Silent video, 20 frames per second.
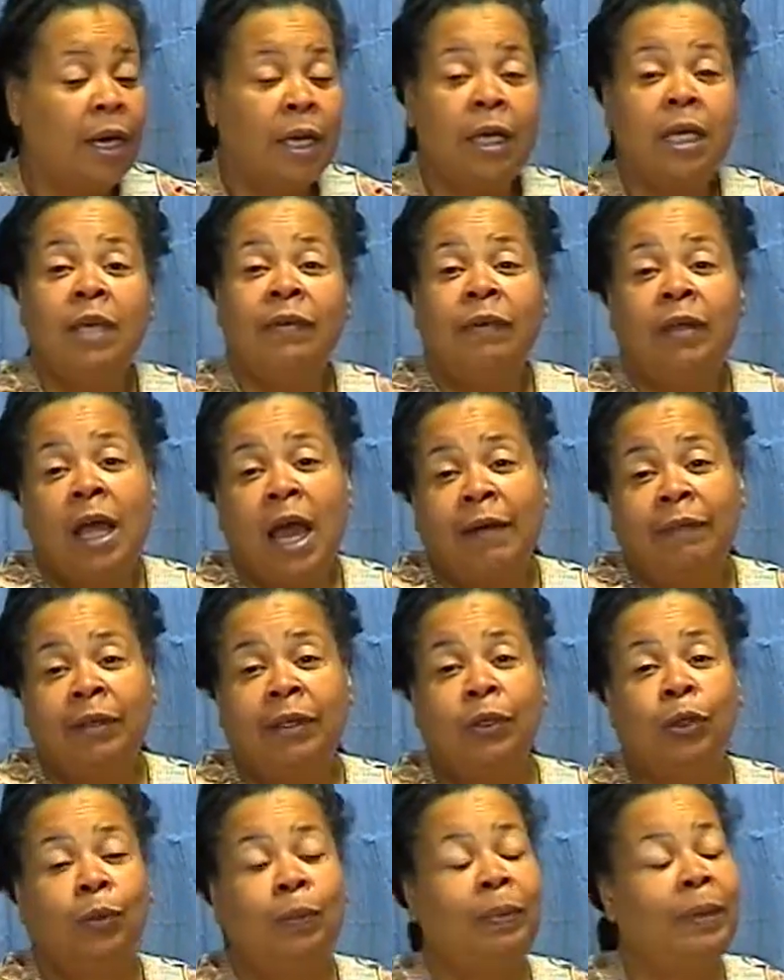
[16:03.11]
even have a
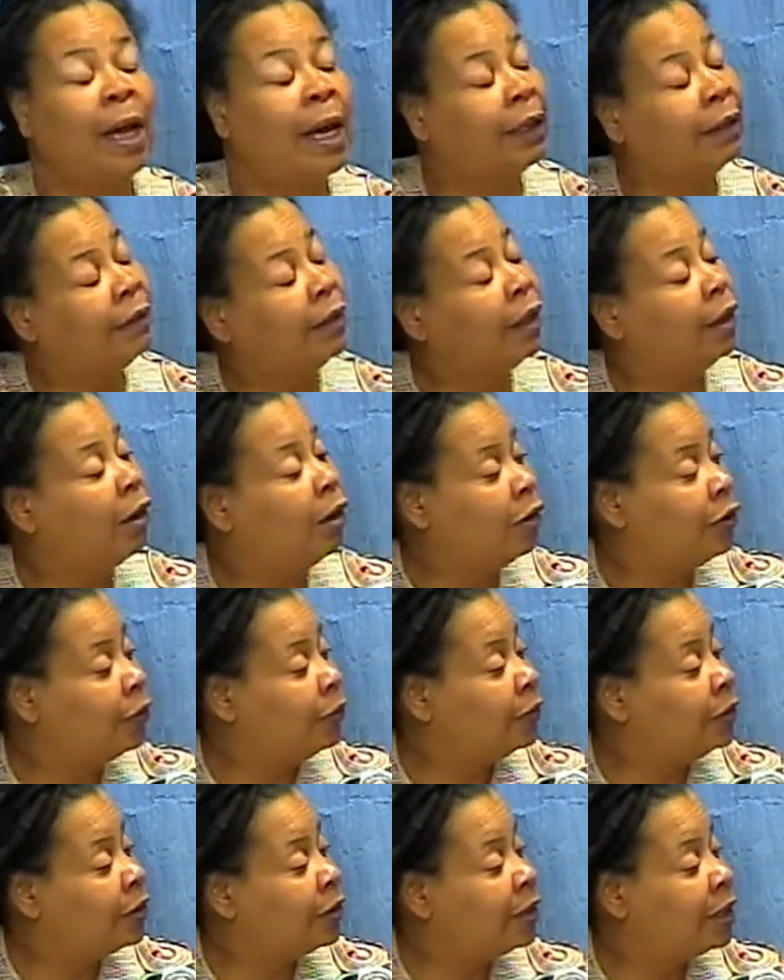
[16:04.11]
little plot of their
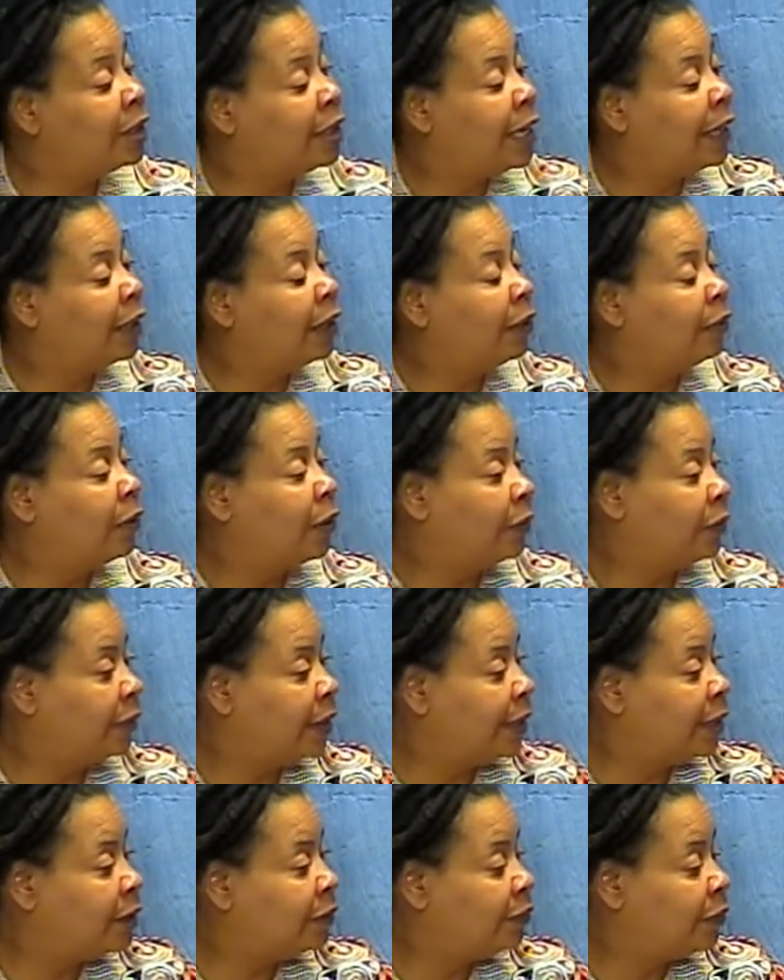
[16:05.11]
own so oh, that yeah. they can grow
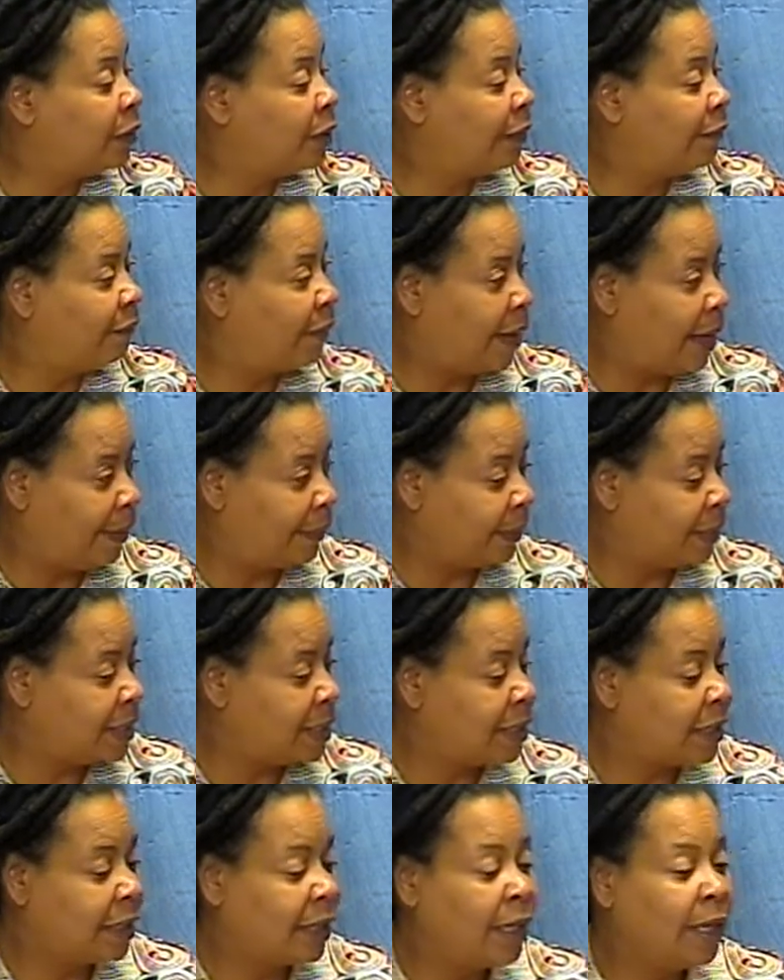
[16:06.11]
things for their
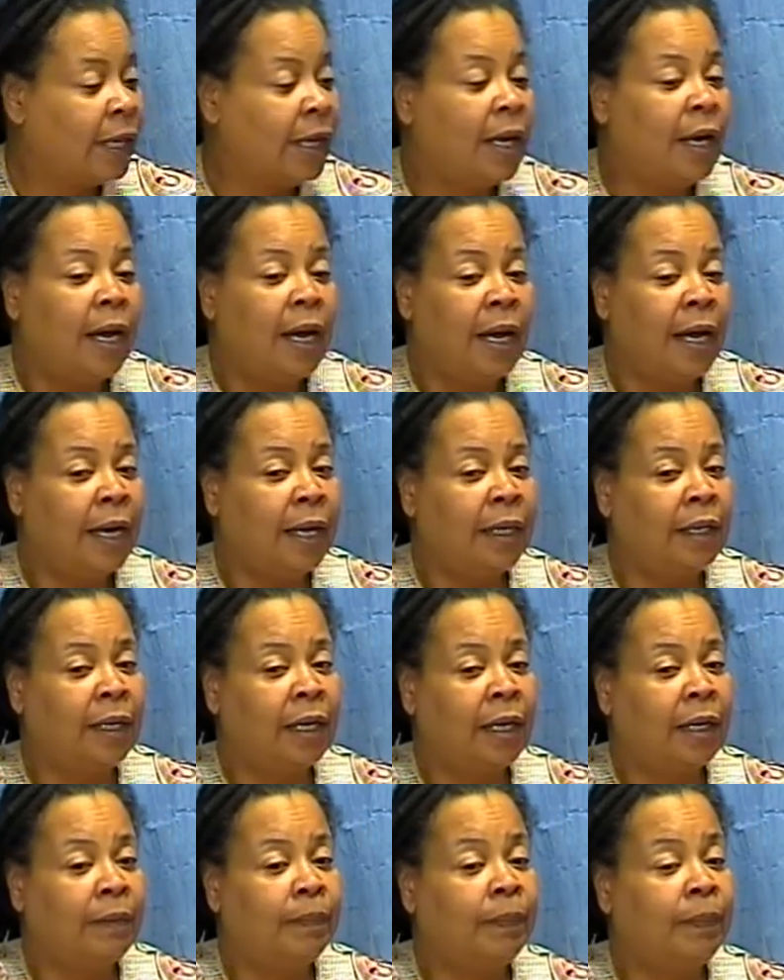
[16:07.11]
families. And
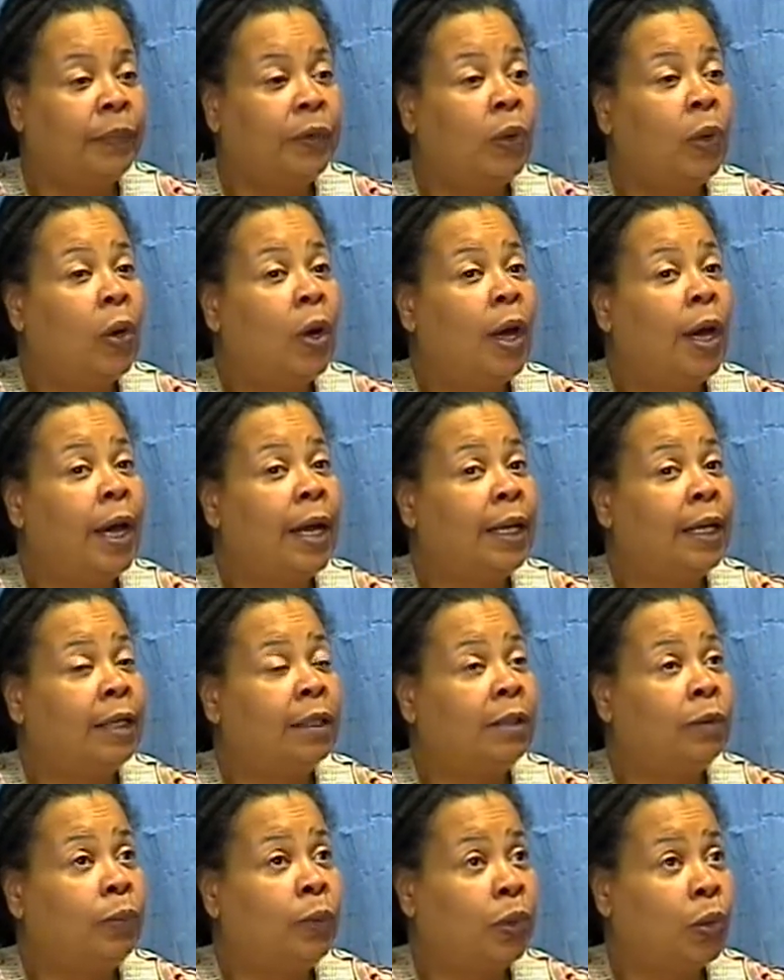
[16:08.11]
um, uh,
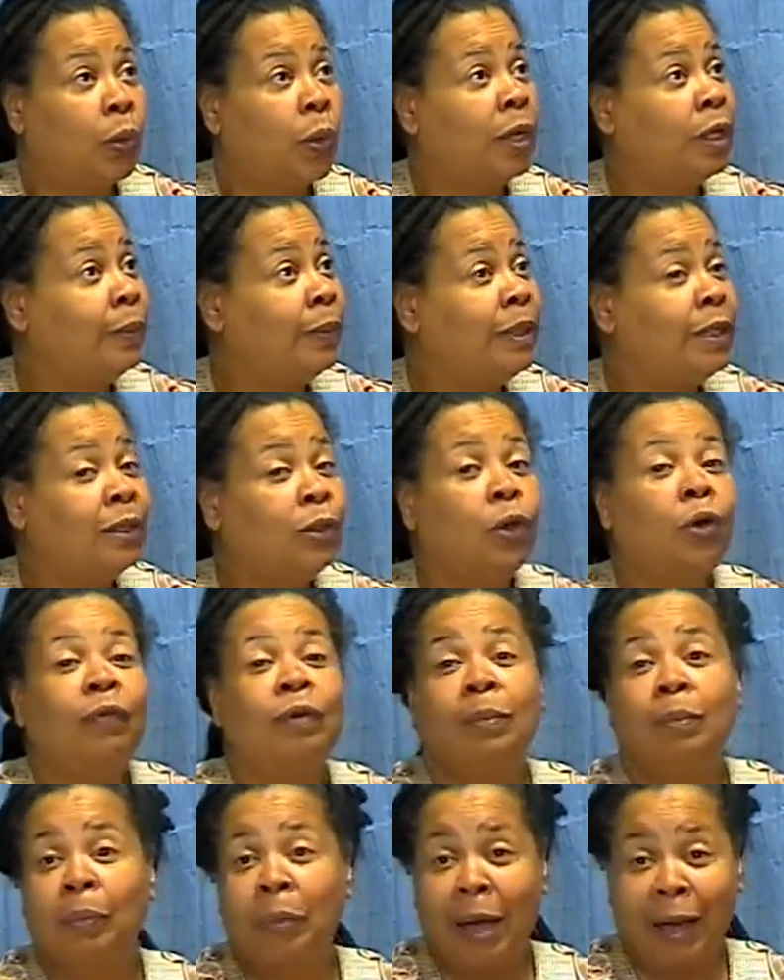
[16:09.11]
we're going to be
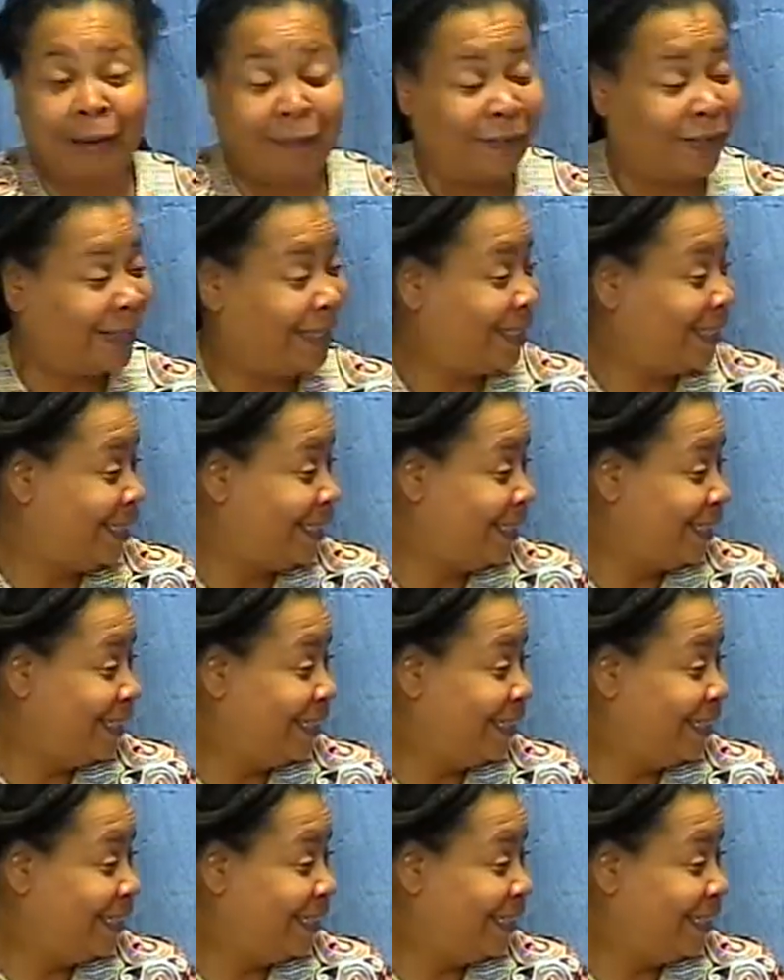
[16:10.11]
serving breakfast.